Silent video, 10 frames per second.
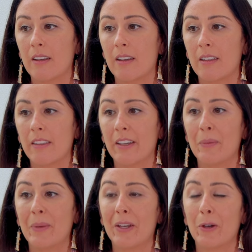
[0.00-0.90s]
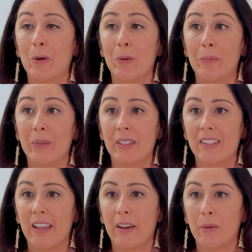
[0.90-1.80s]
I think my hope is
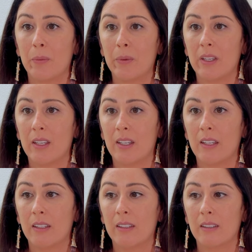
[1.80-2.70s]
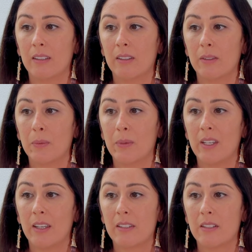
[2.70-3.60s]
that we
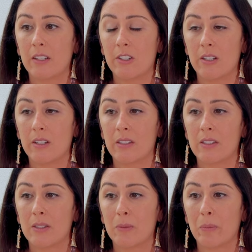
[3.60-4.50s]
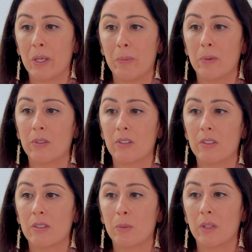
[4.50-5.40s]
as Indigenous
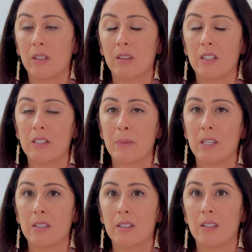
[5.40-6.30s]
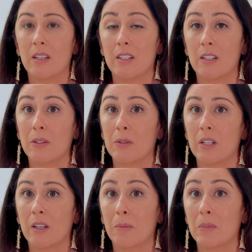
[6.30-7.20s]
peoples within these spaces continue
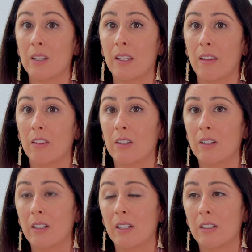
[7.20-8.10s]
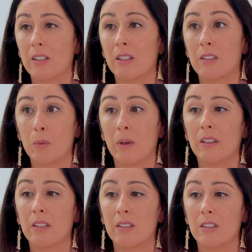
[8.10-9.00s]
to come together, and as well
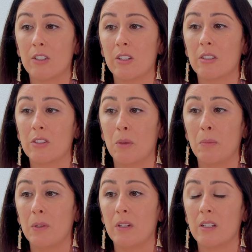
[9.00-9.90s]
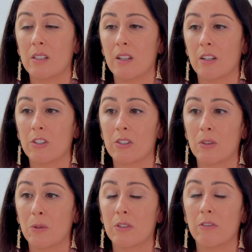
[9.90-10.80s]
as Indigenous communities, not just
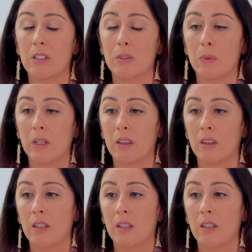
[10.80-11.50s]
those of us with